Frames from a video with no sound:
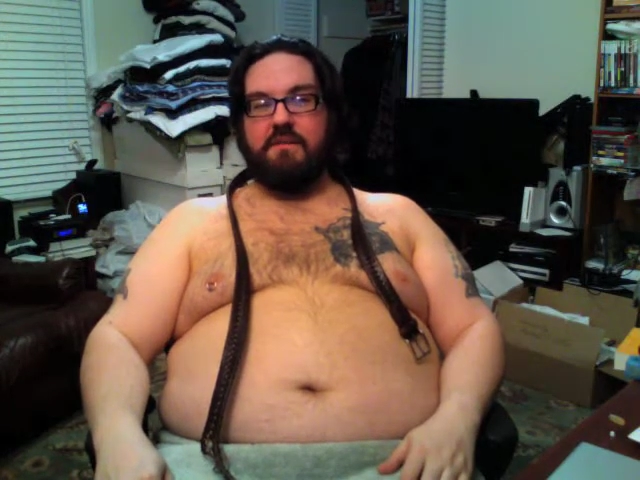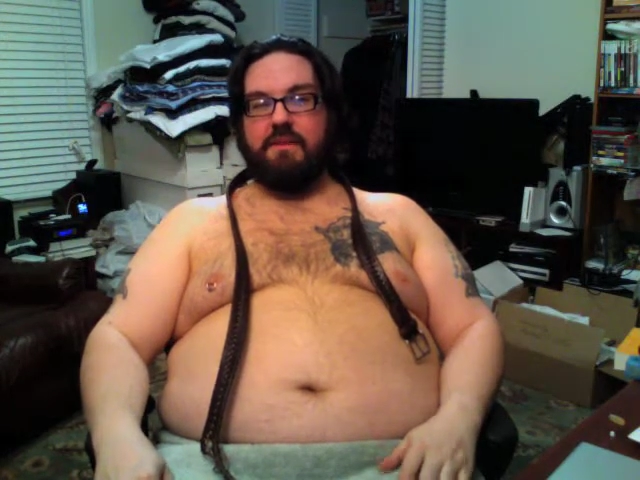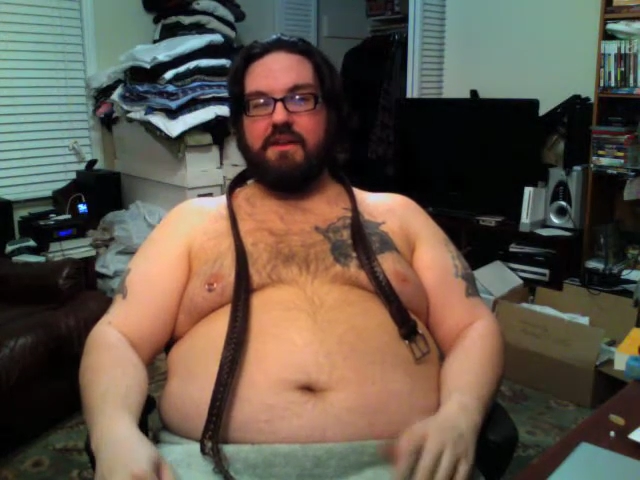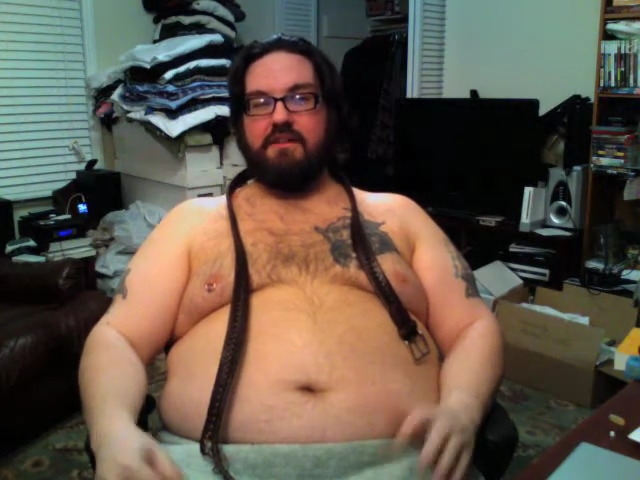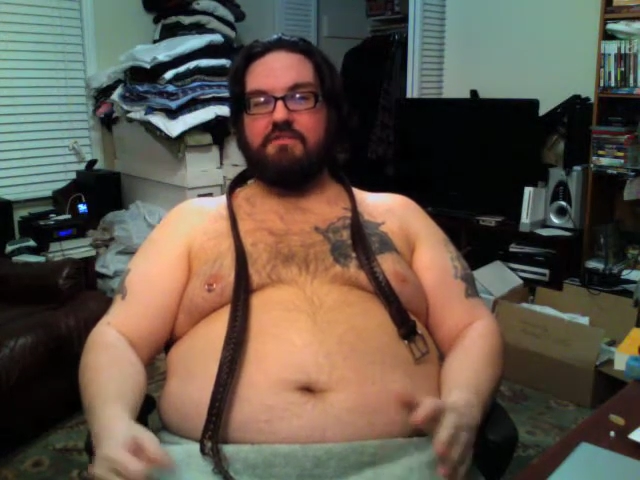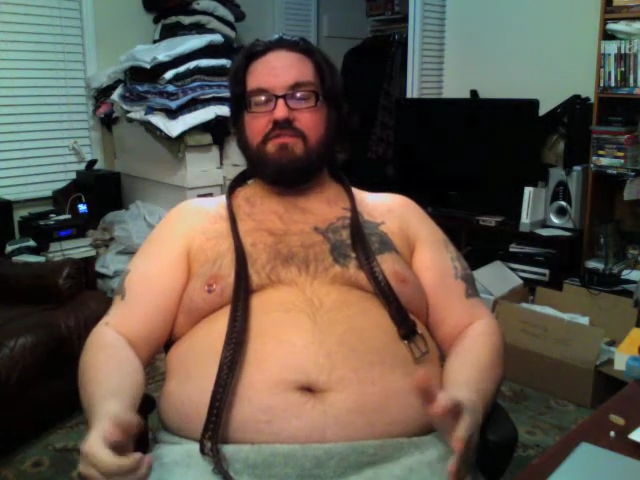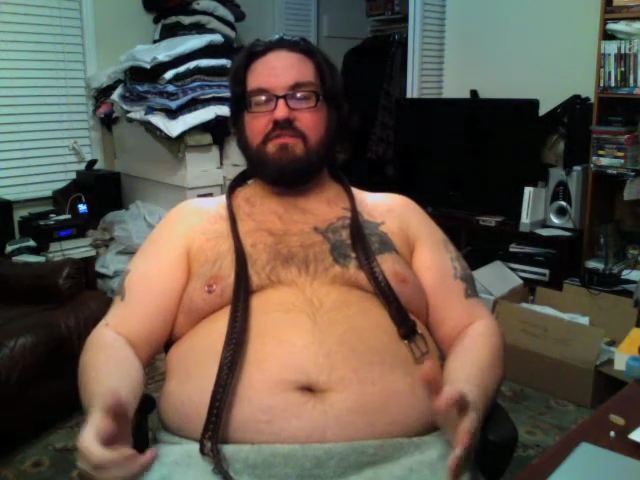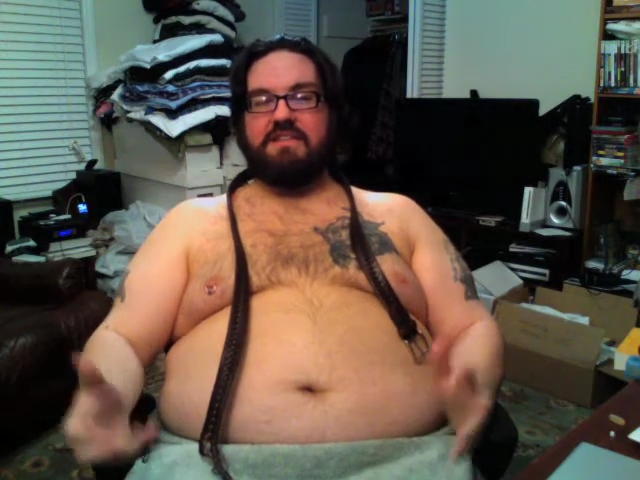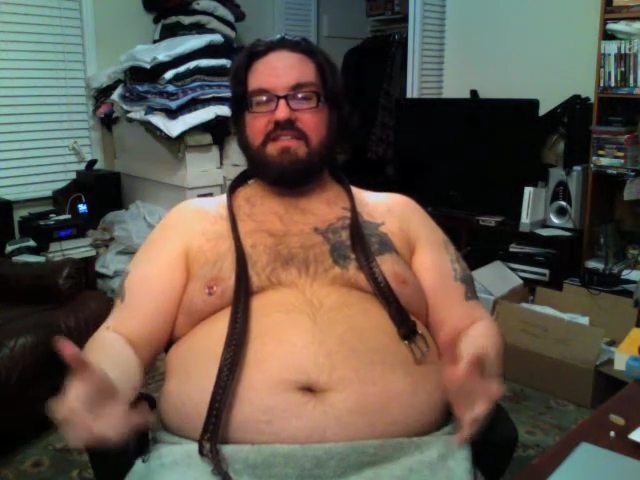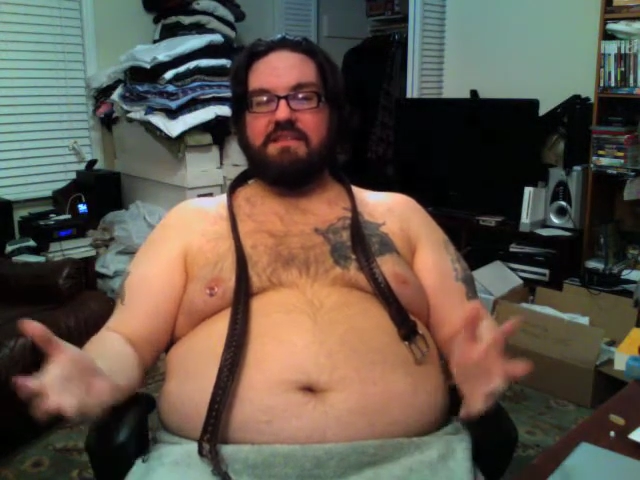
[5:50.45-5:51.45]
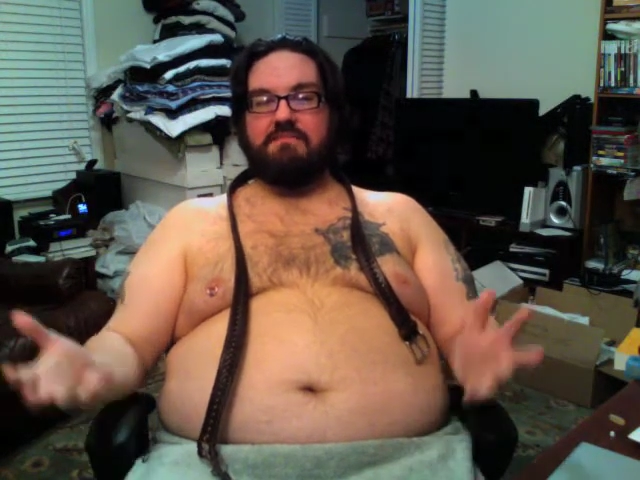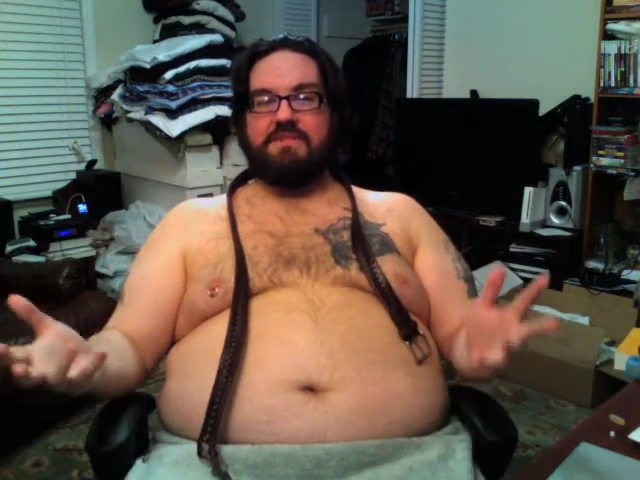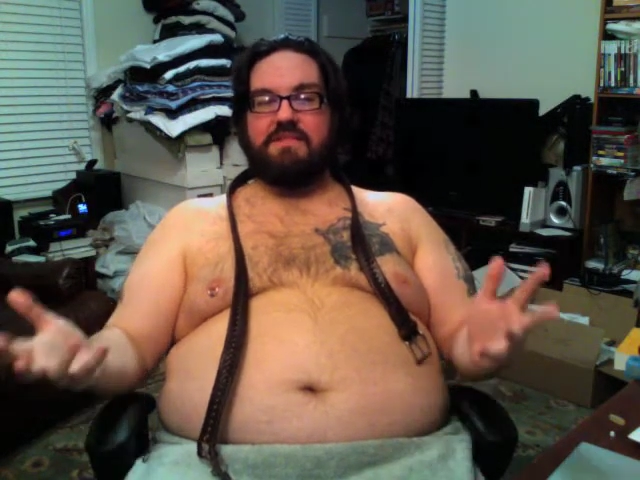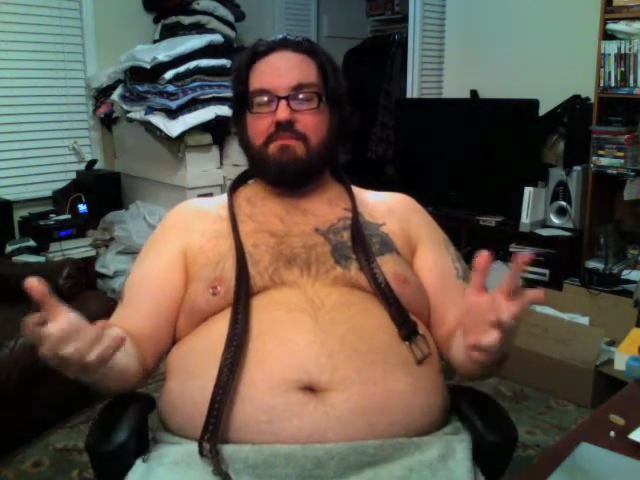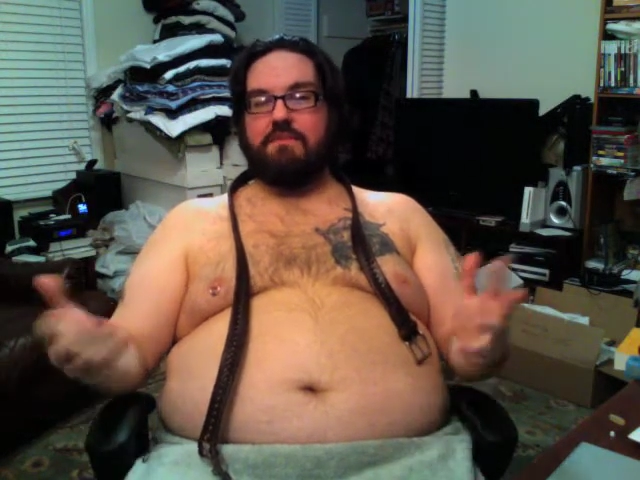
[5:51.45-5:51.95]
But I also need some
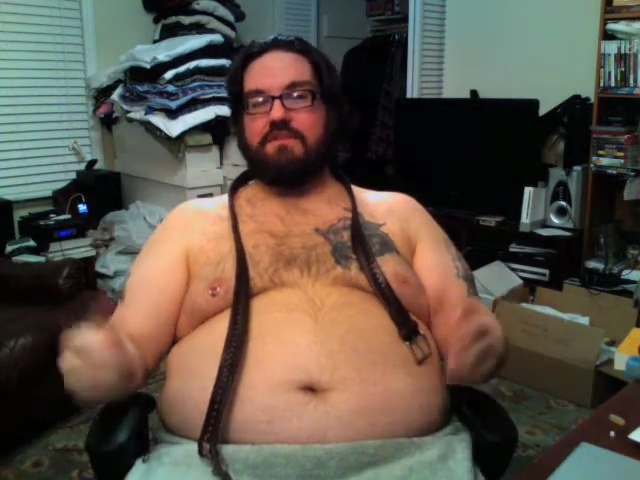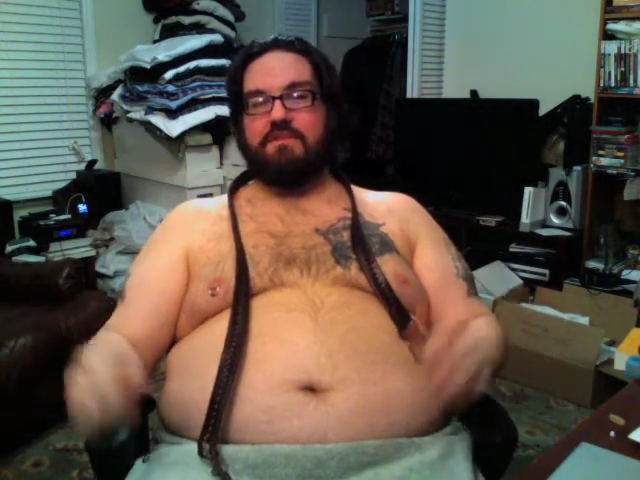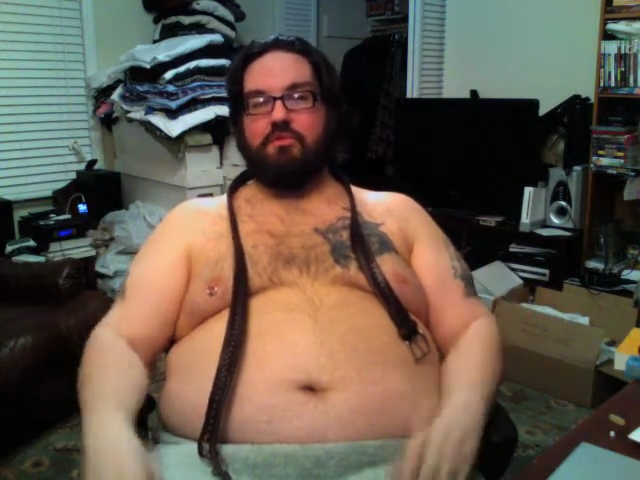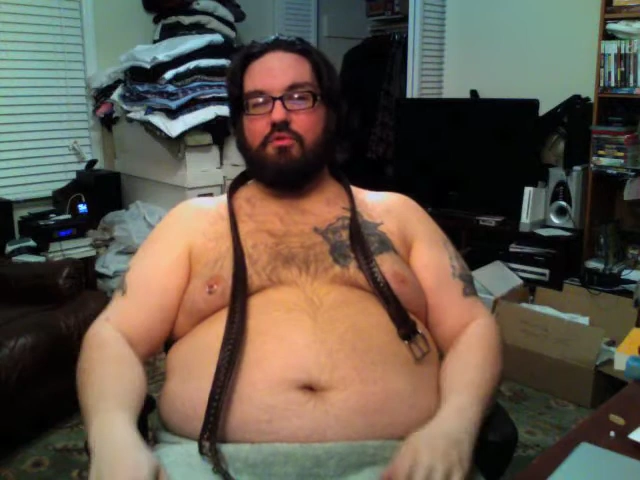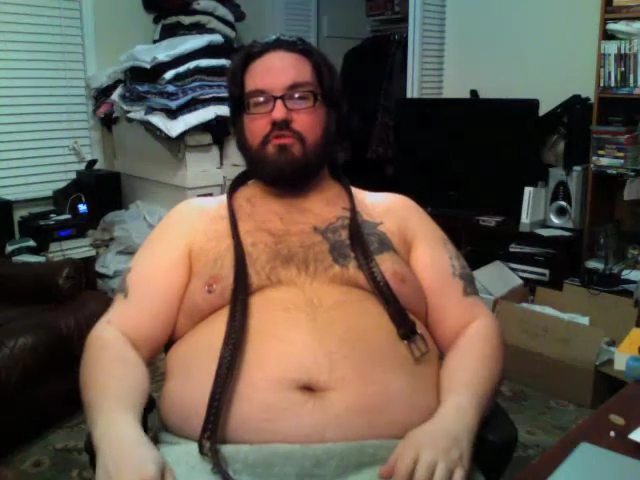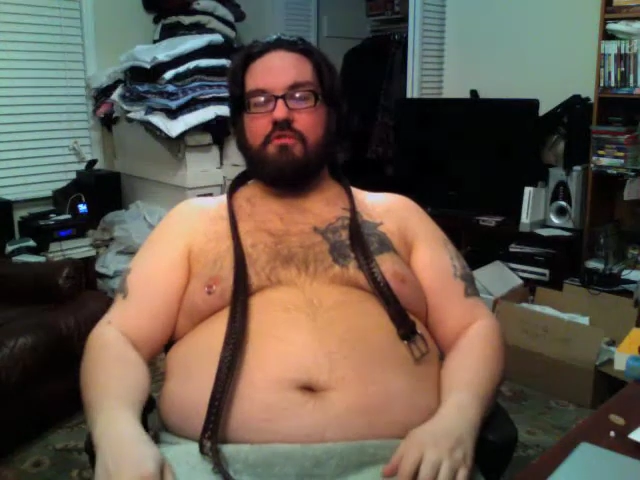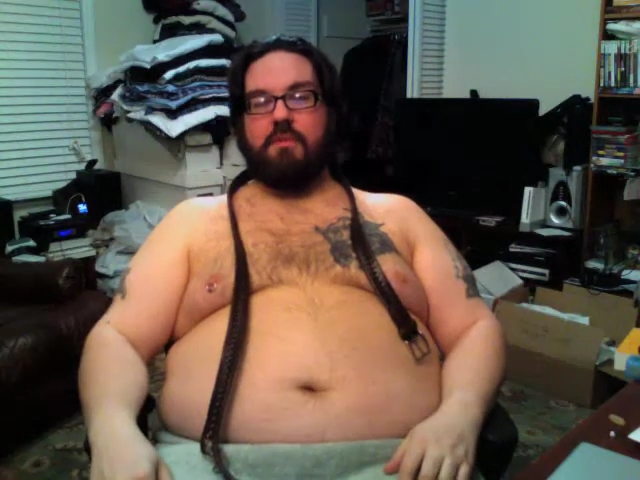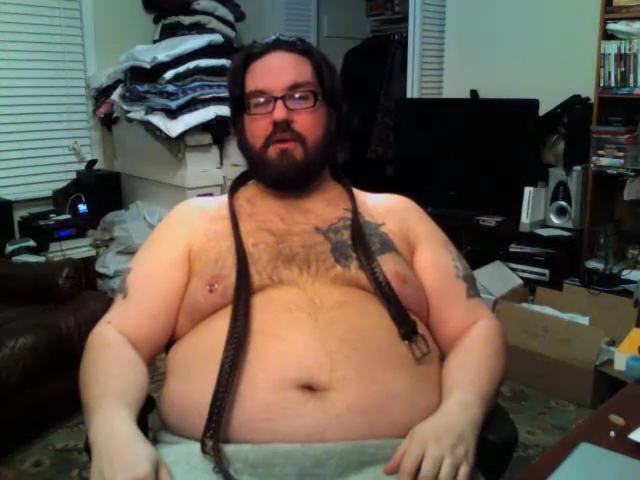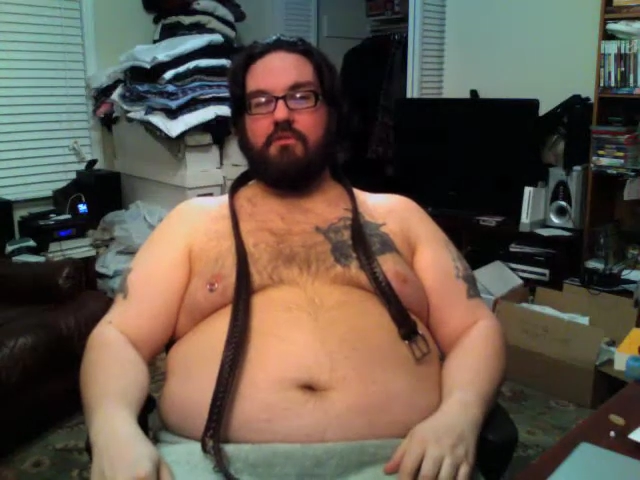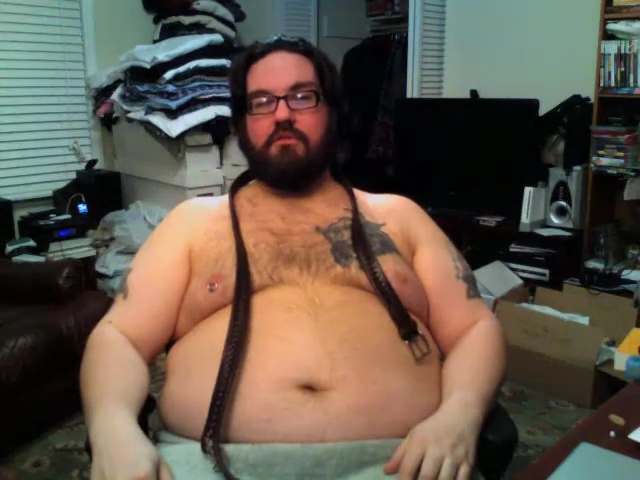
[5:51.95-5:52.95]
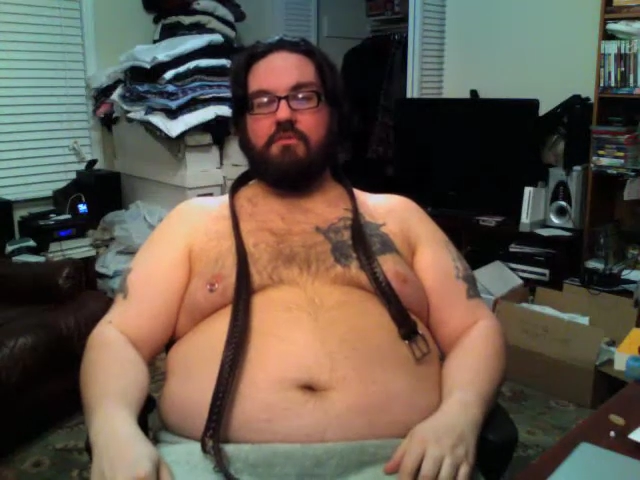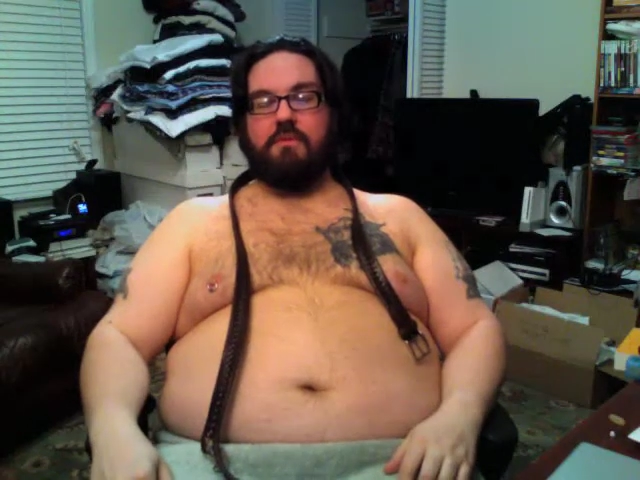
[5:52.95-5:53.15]
semblance of order in my room.